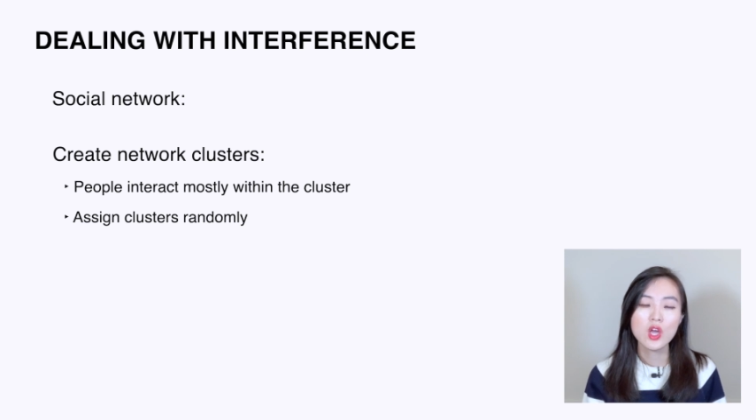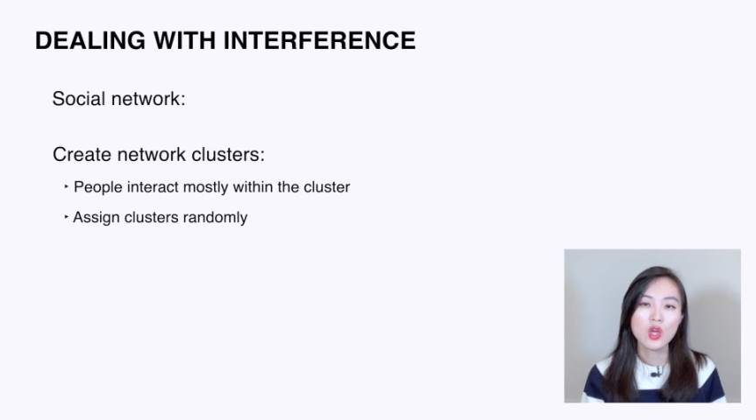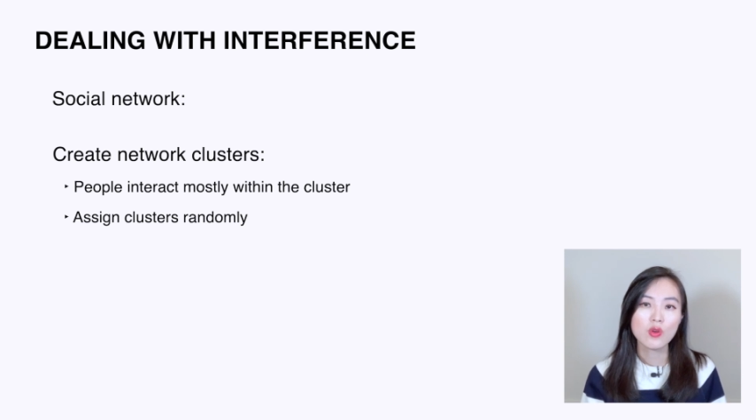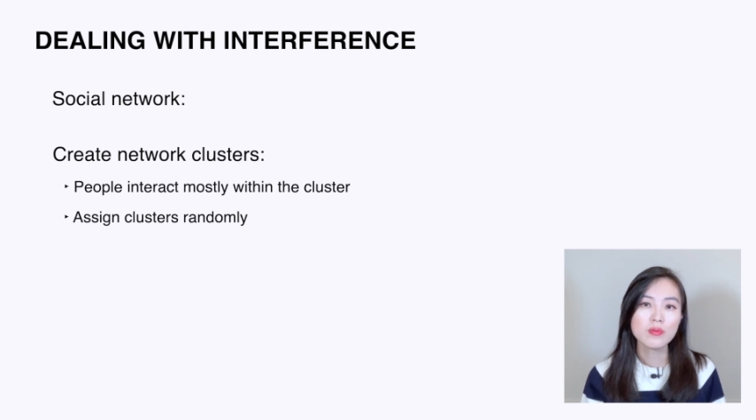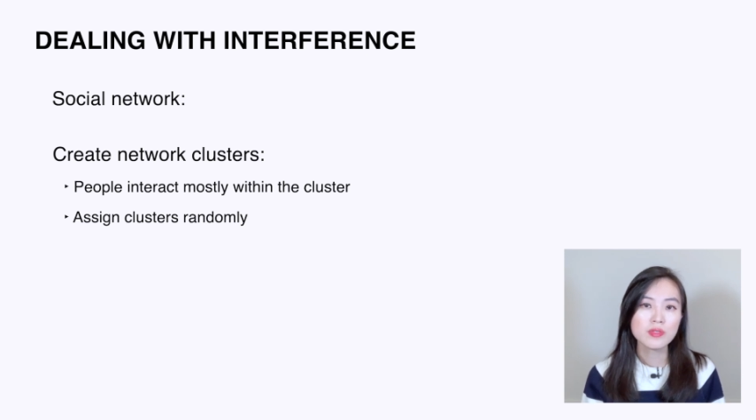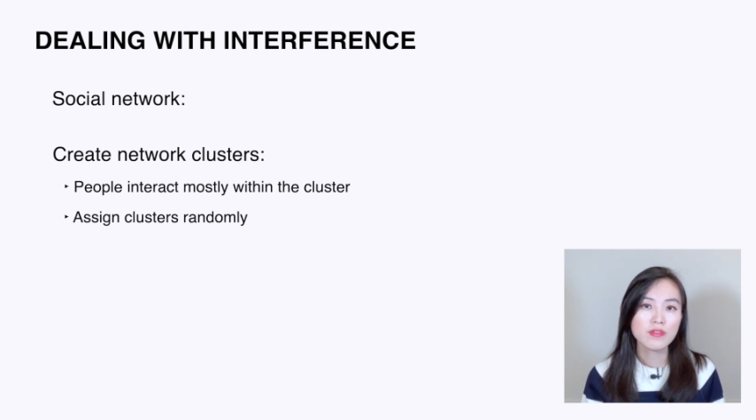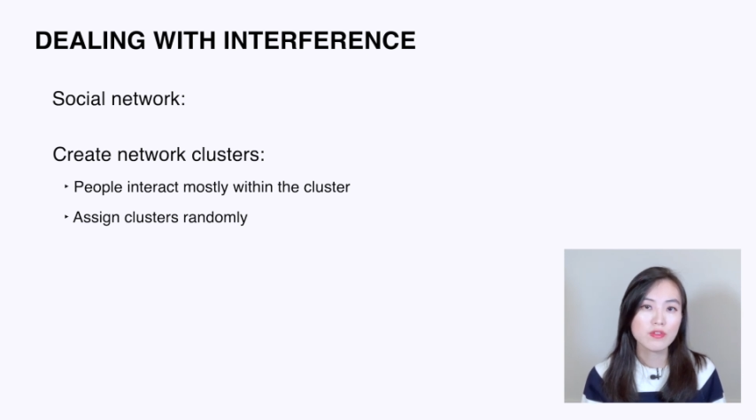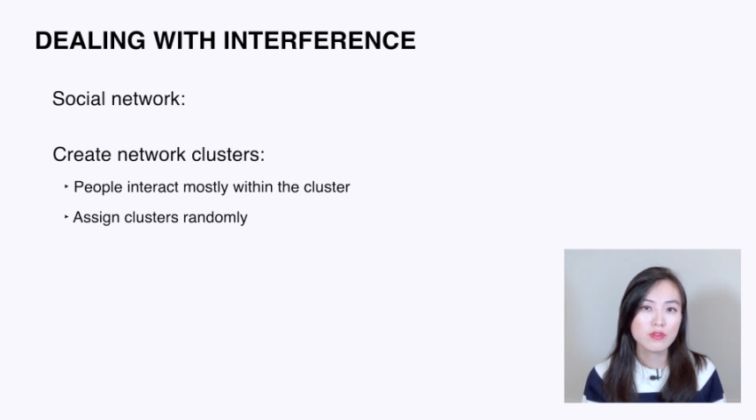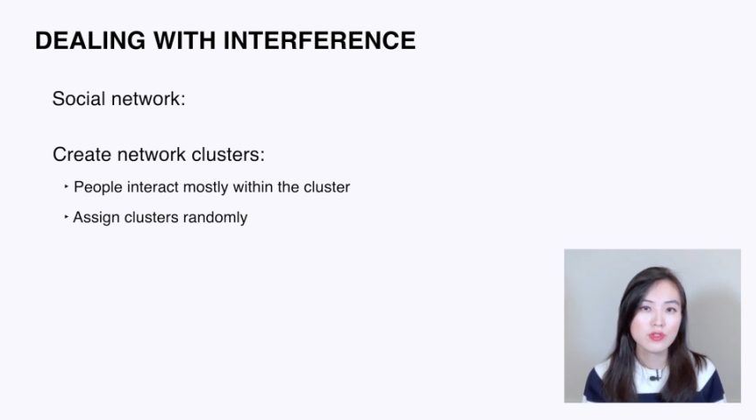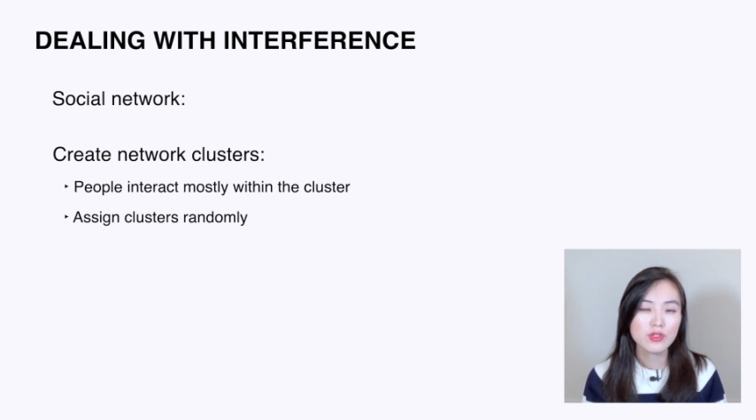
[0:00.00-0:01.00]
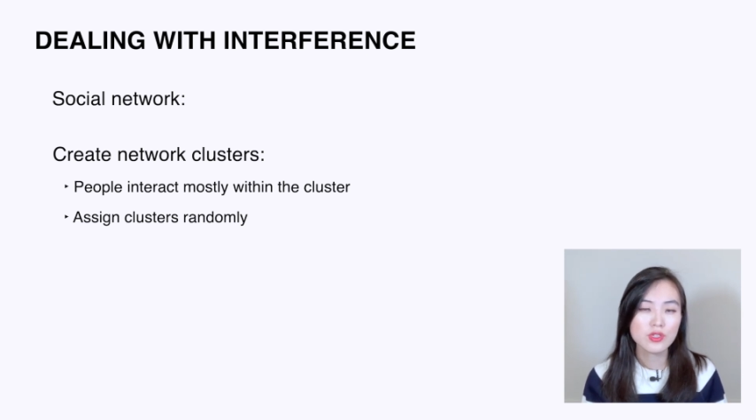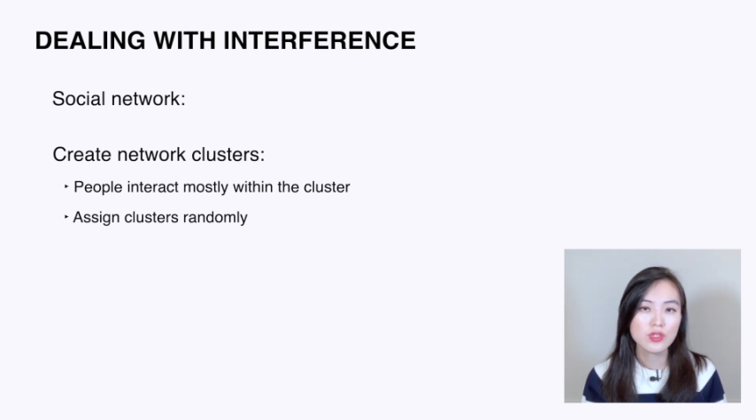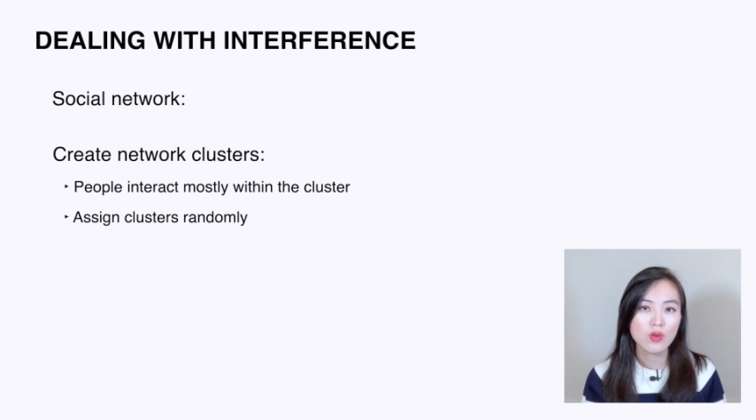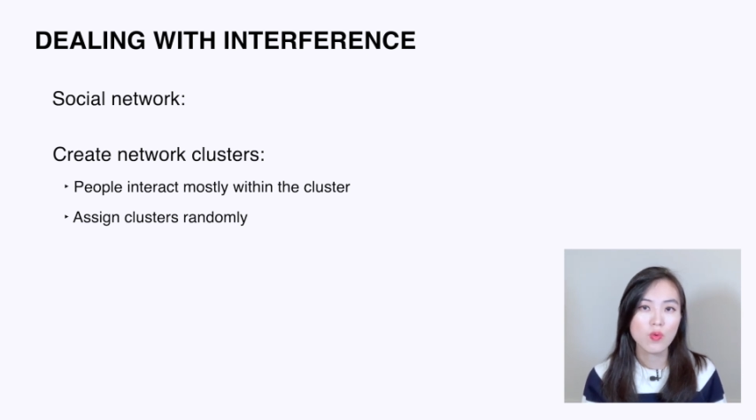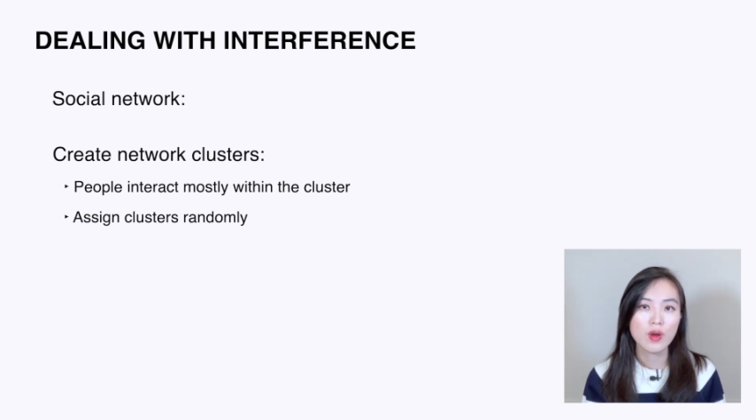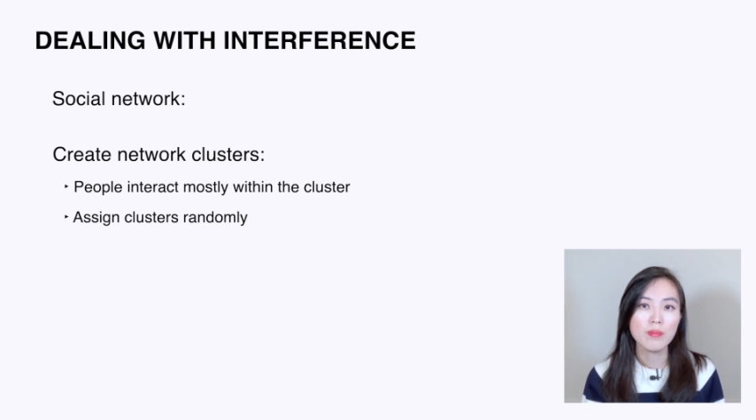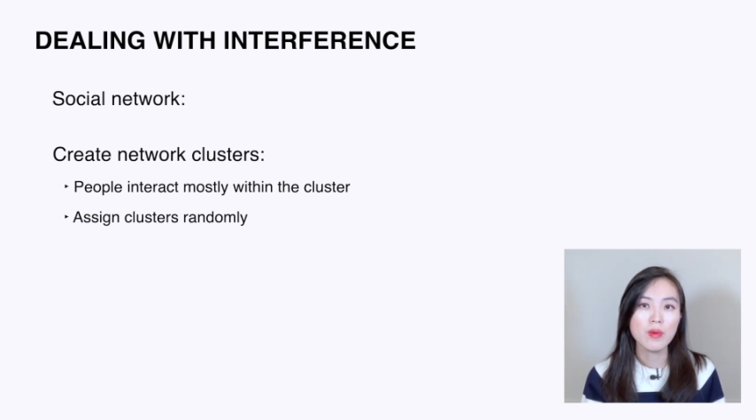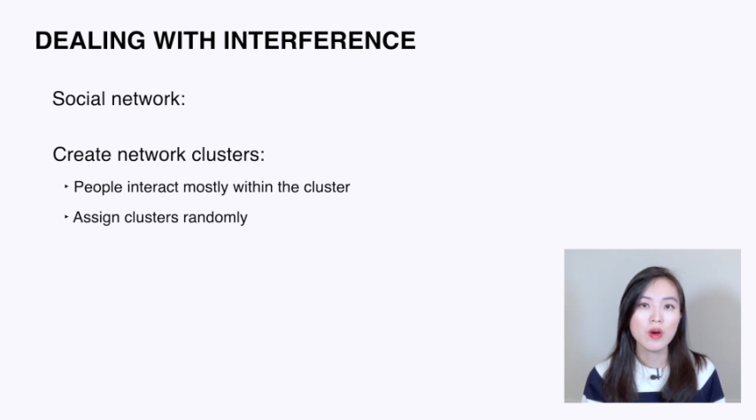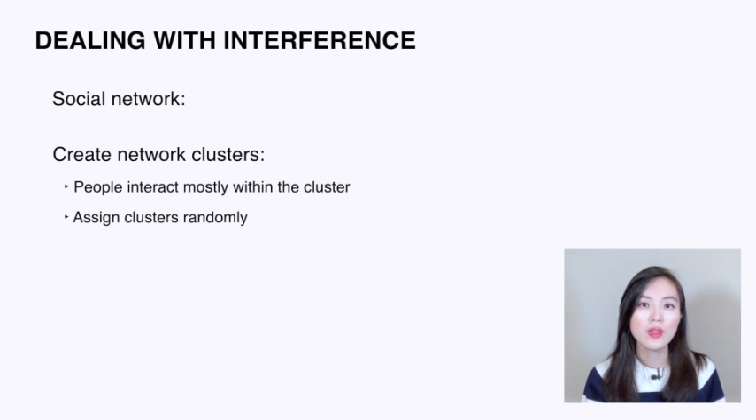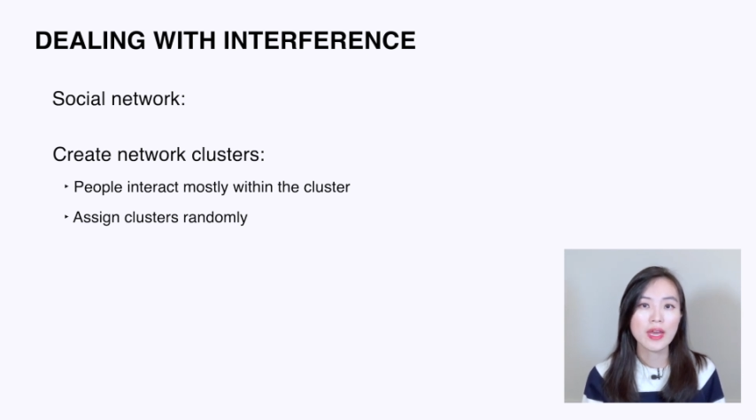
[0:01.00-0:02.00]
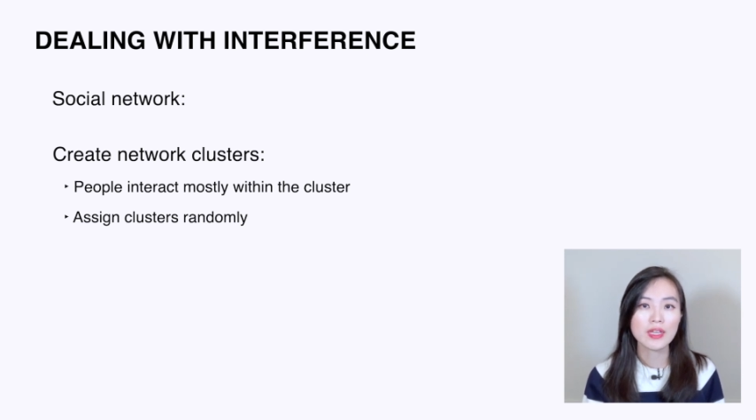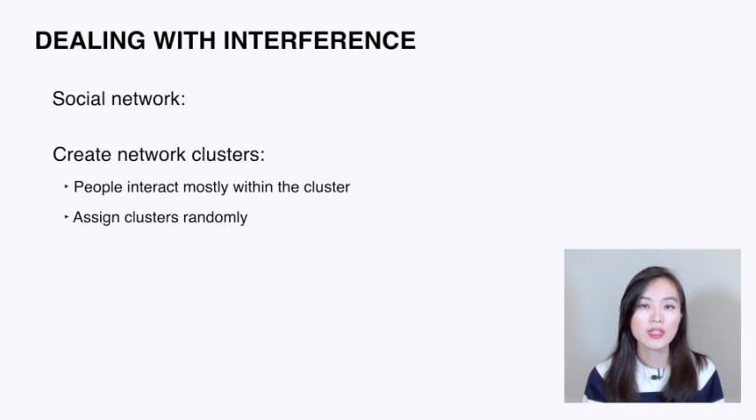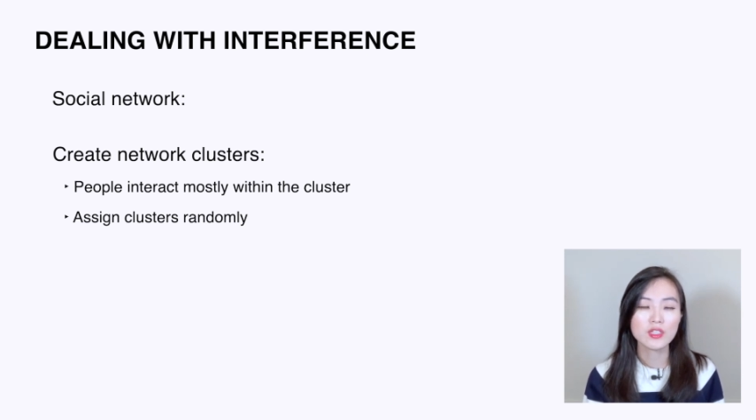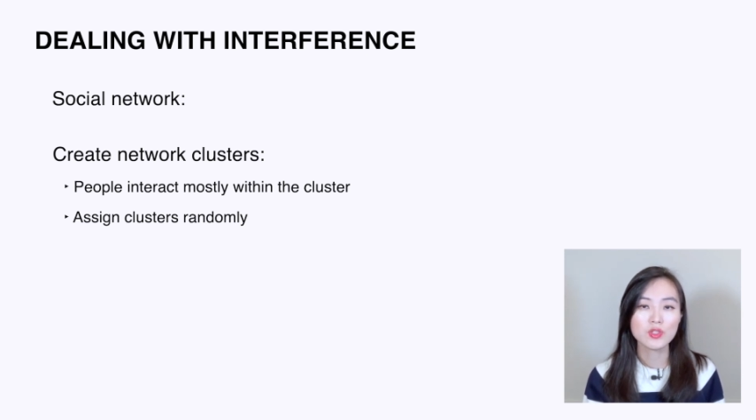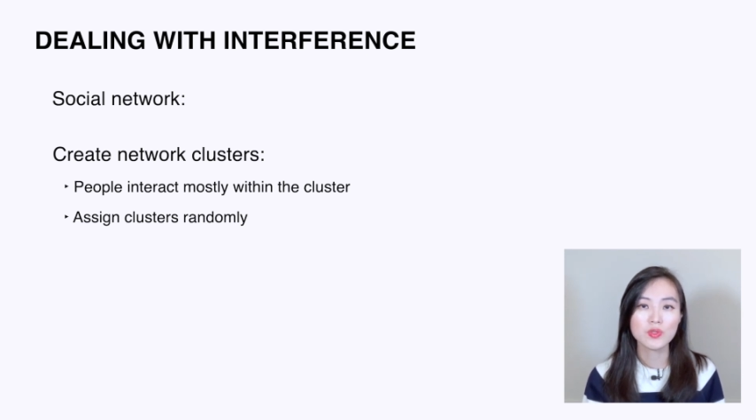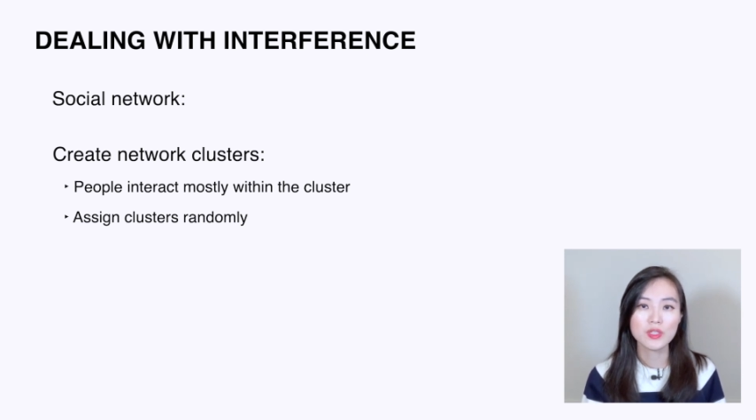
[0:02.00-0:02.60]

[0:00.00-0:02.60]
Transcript: groups of users who are more likely to